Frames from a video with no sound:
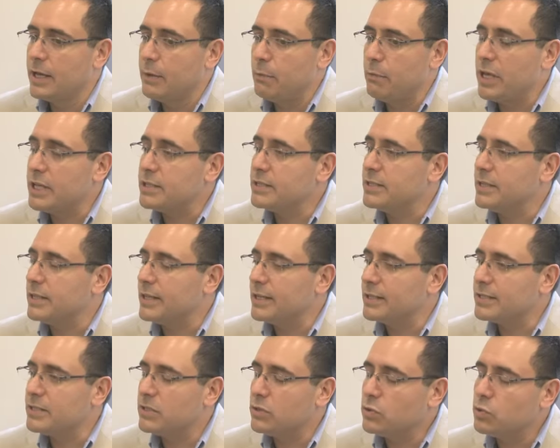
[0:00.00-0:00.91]
makes it
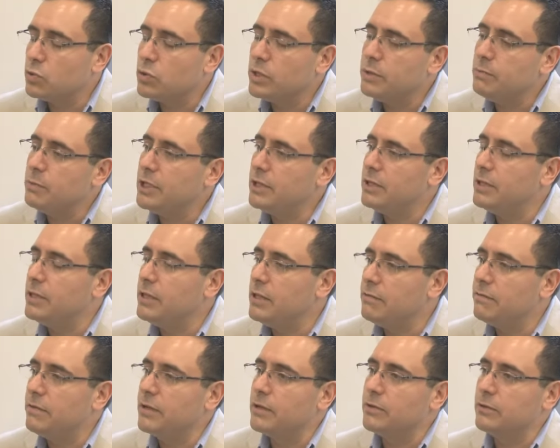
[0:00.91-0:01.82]
extremely
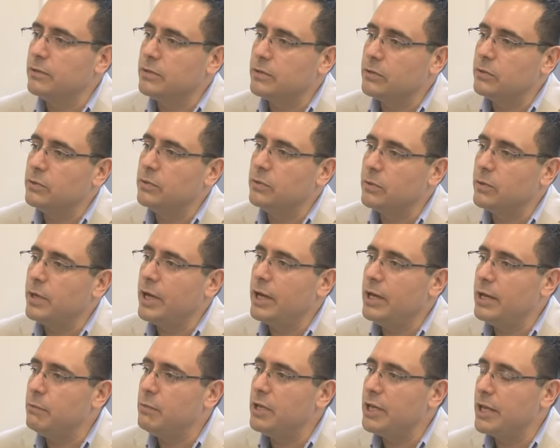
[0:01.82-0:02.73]
difficult to
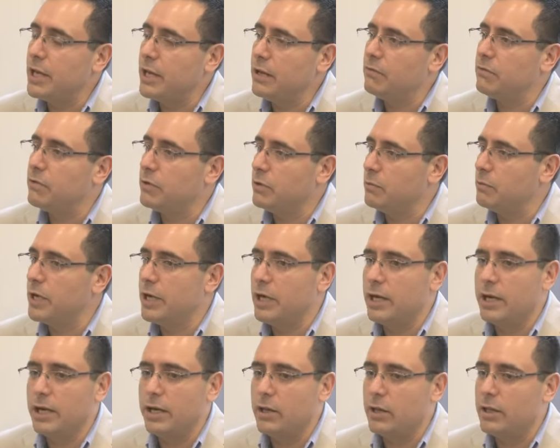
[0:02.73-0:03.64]
eliminate from
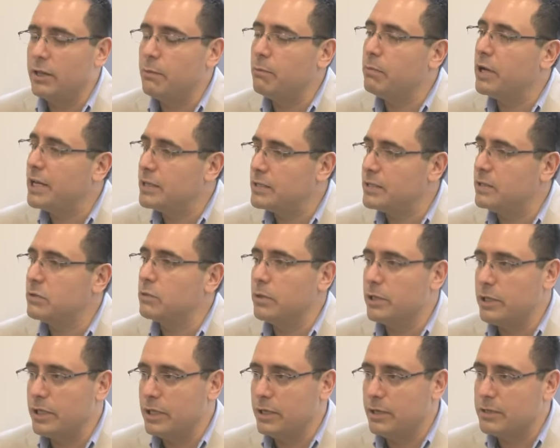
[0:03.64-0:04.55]
the places
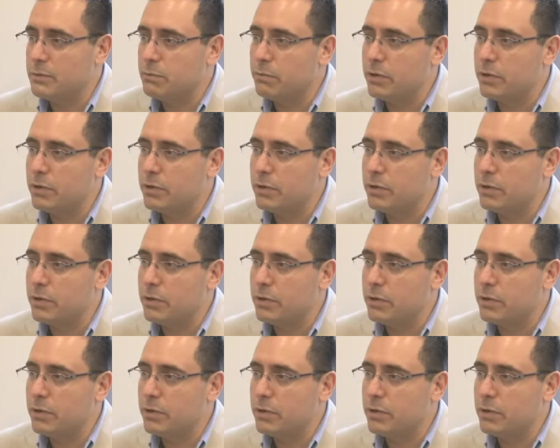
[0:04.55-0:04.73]
where it is